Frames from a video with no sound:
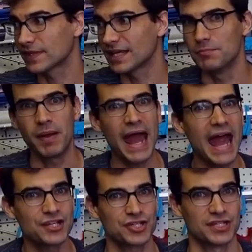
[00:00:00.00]

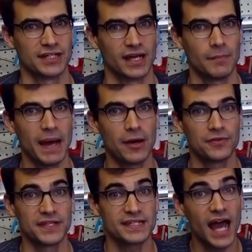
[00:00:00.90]
impassioned
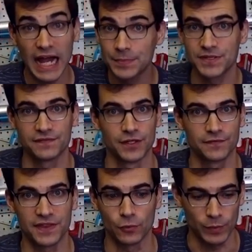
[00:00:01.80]
about the types of
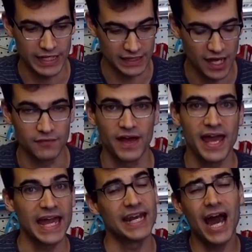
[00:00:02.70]
Nerf that we love
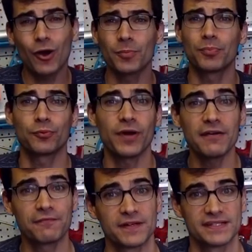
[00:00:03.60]
and our
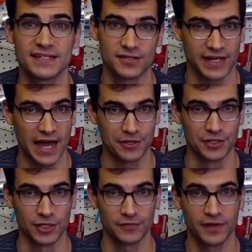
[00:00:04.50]
preferences on how to
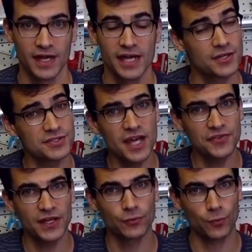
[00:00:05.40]
Nerf. There's
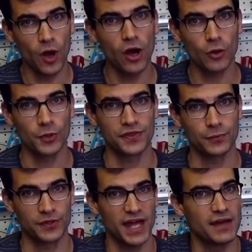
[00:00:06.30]
nothing wrong
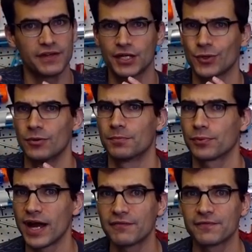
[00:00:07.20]
with having your own
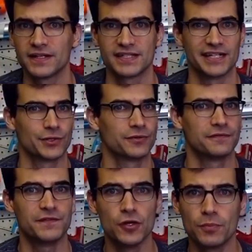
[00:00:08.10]
preference and your
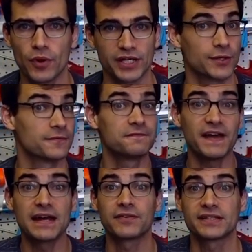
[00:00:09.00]
own viewpoint and your own
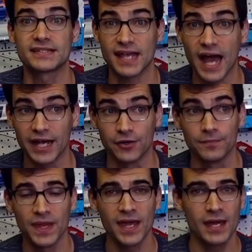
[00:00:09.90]
favorite
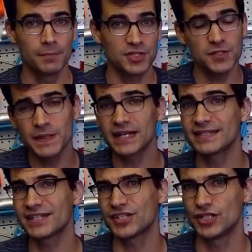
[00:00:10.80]
style. But just
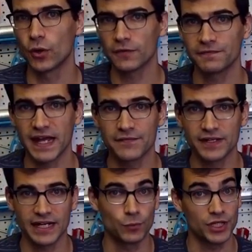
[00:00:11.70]
because it's your
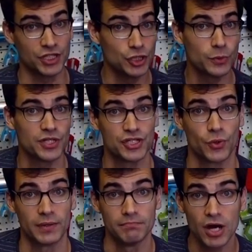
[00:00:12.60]
favorite and what you
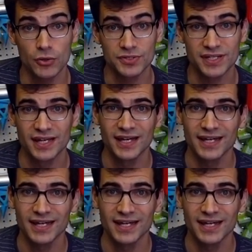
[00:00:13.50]
enjoy most